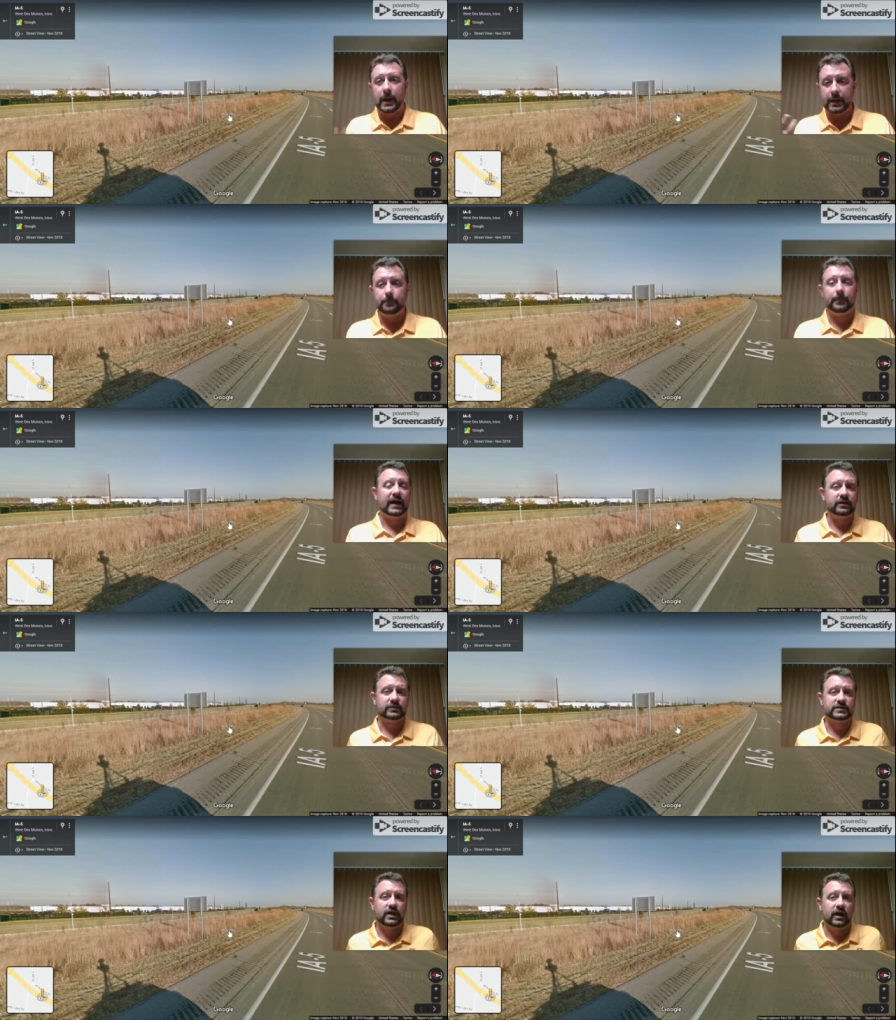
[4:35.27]
And
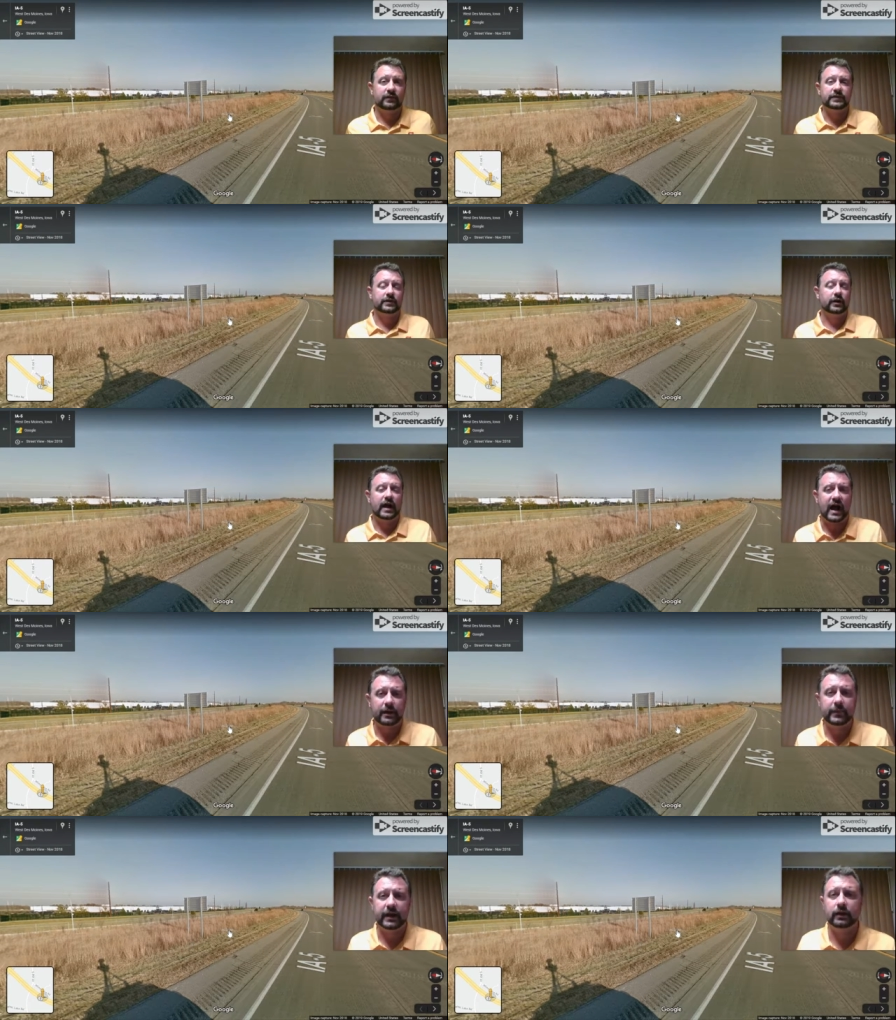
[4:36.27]
Microsoft and their
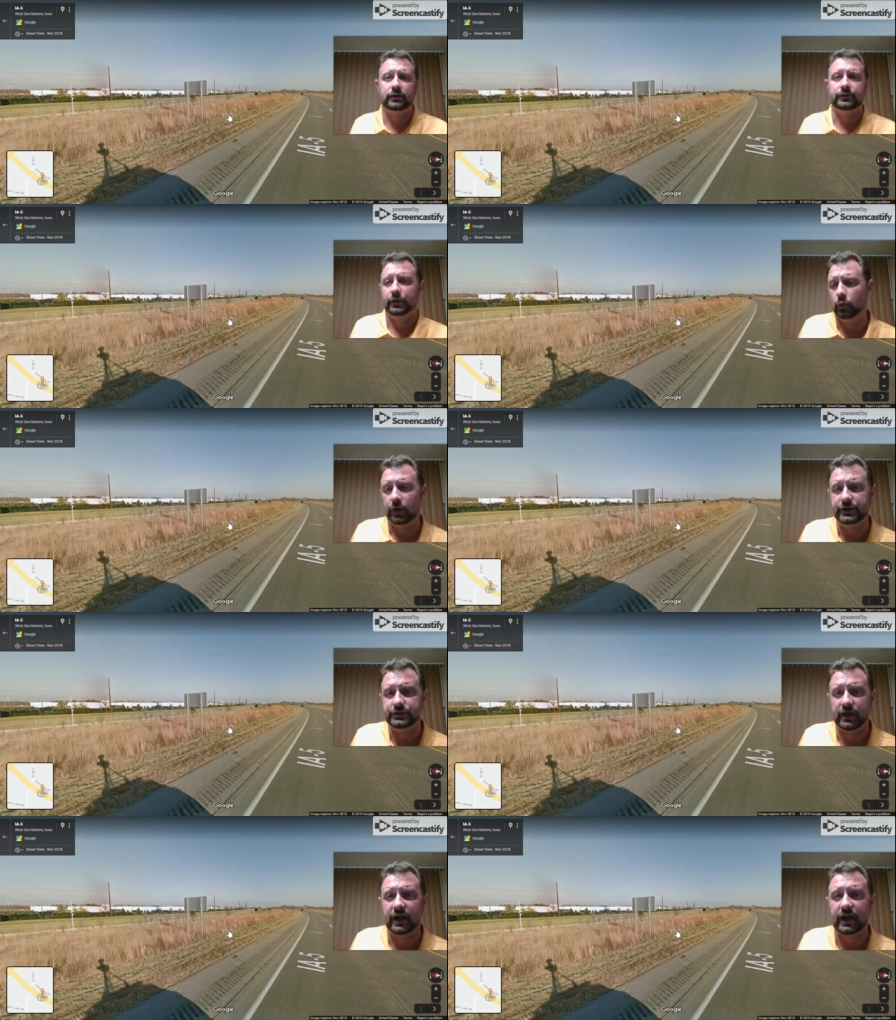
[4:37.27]
Hotmail and their
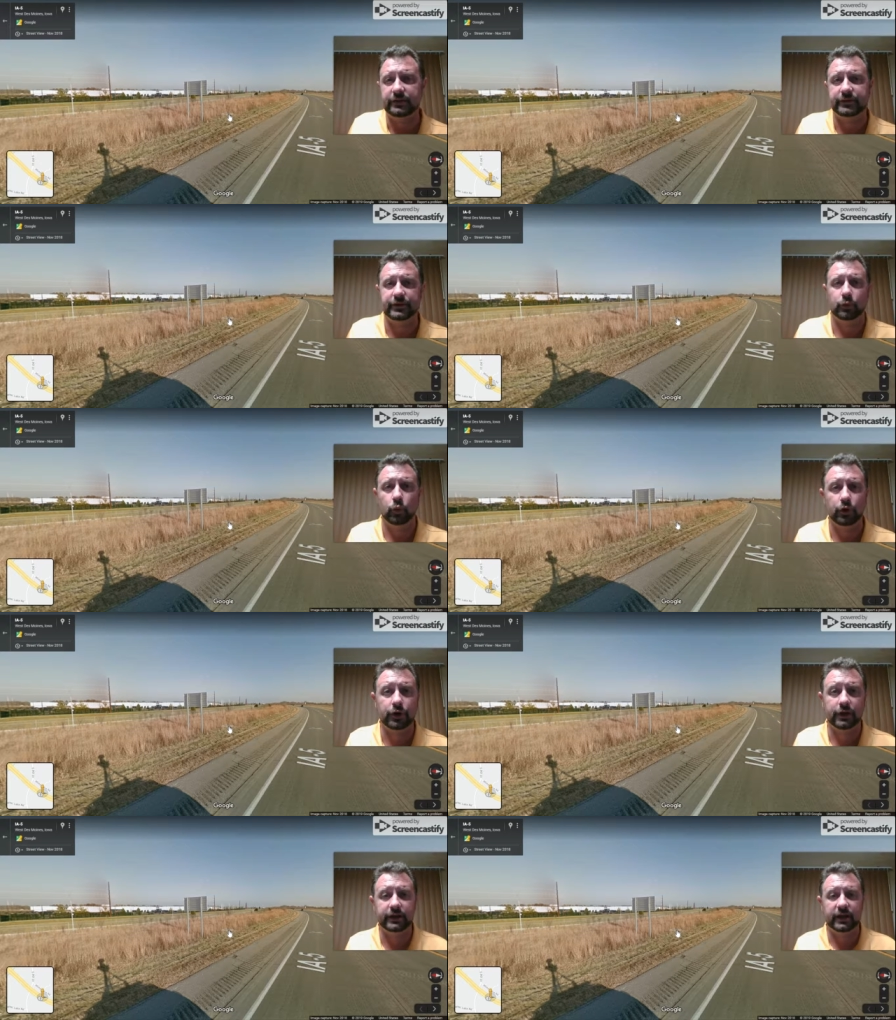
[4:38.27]
OneDrive and their
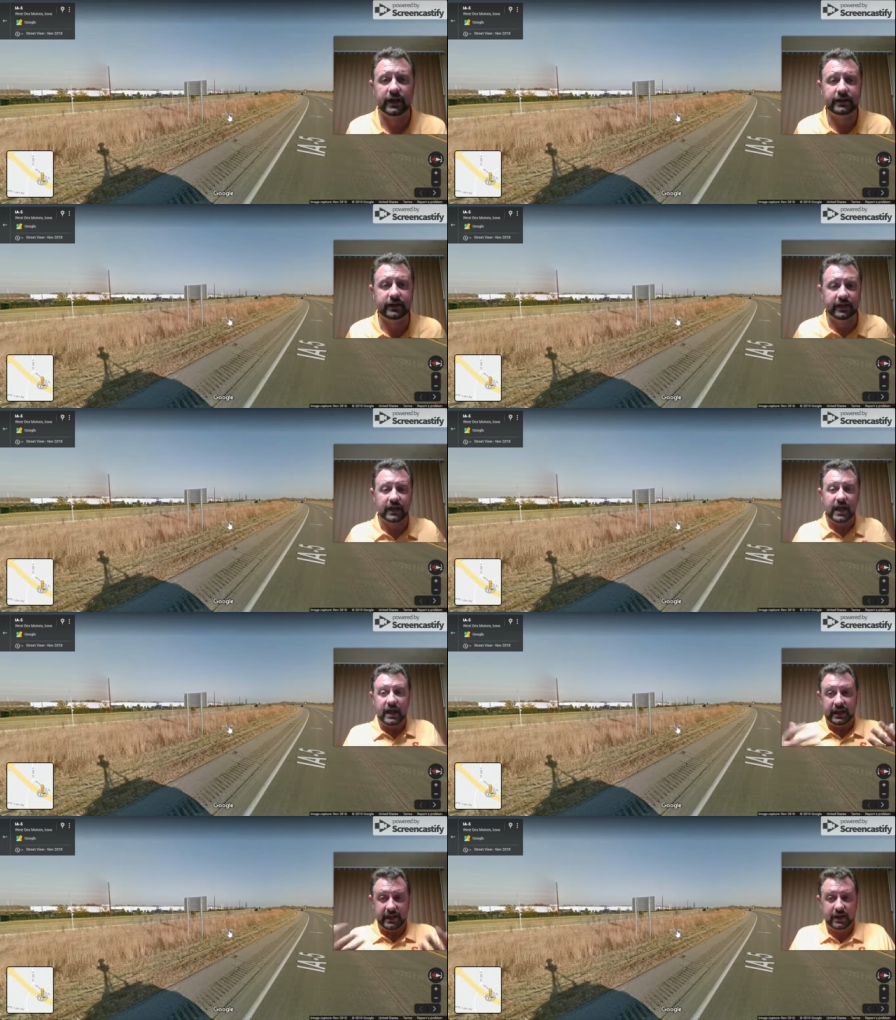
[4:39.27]
Word Online, like,
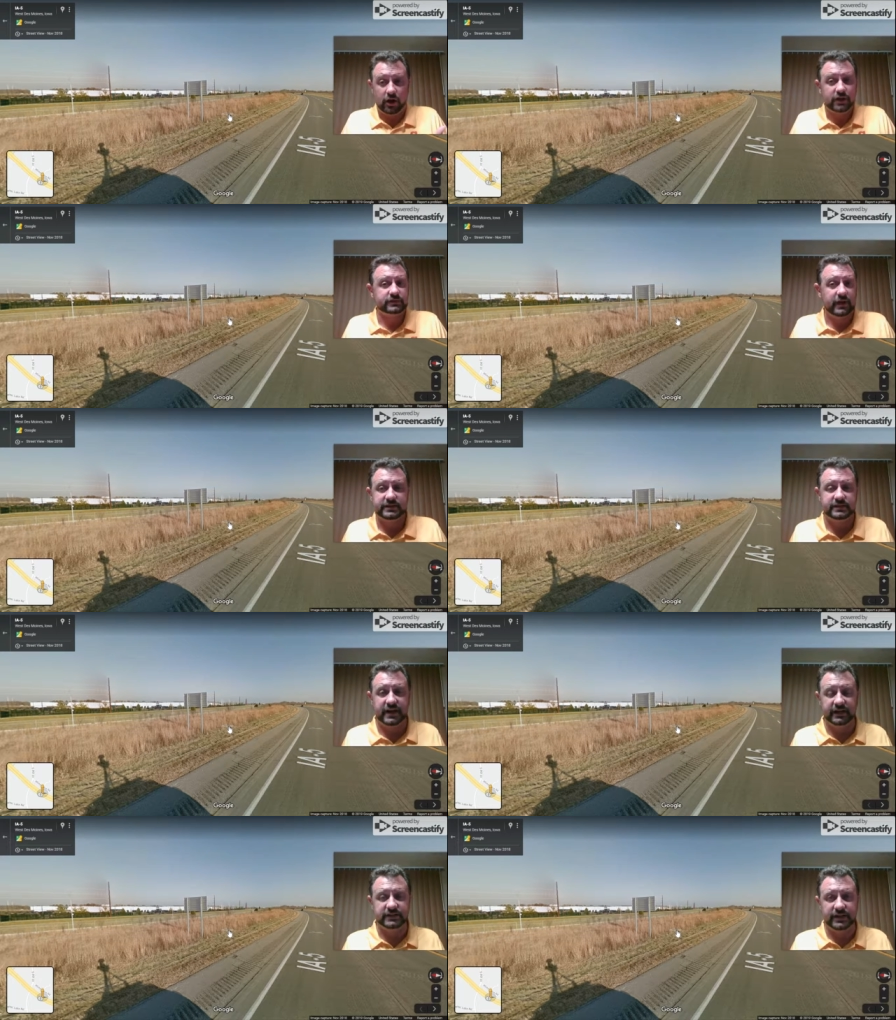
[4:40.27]
it also has a
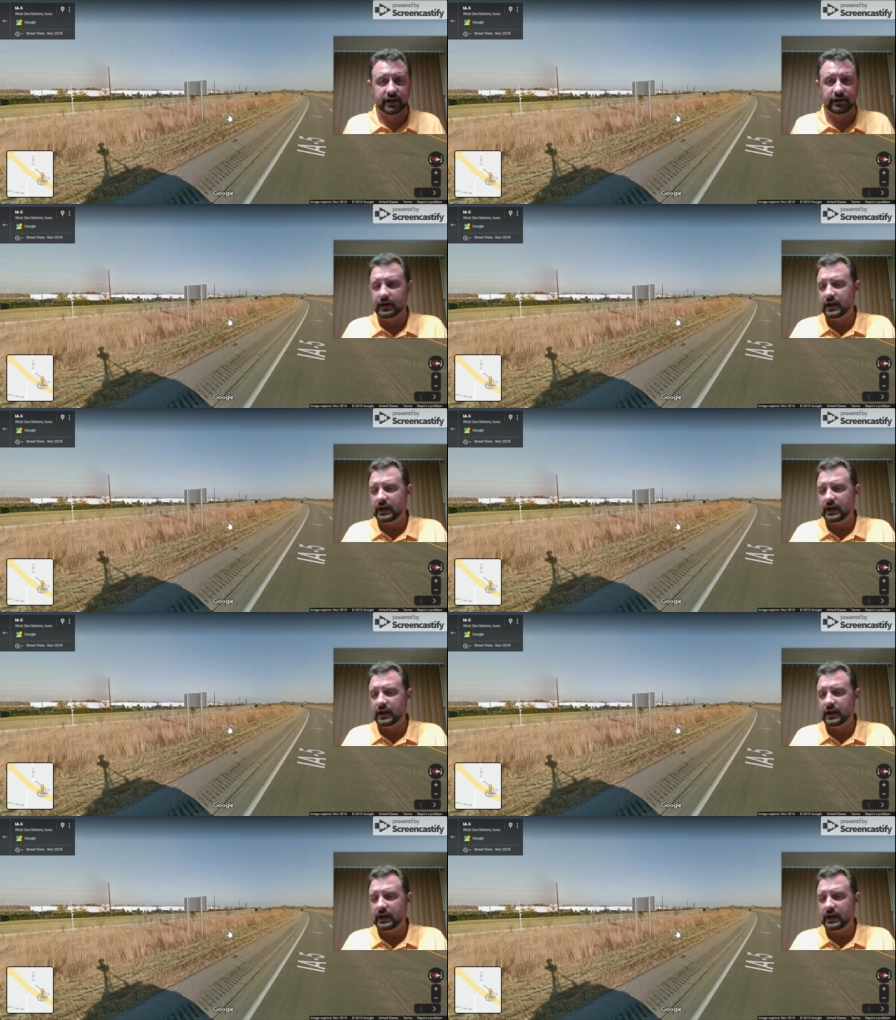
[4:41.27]
data center.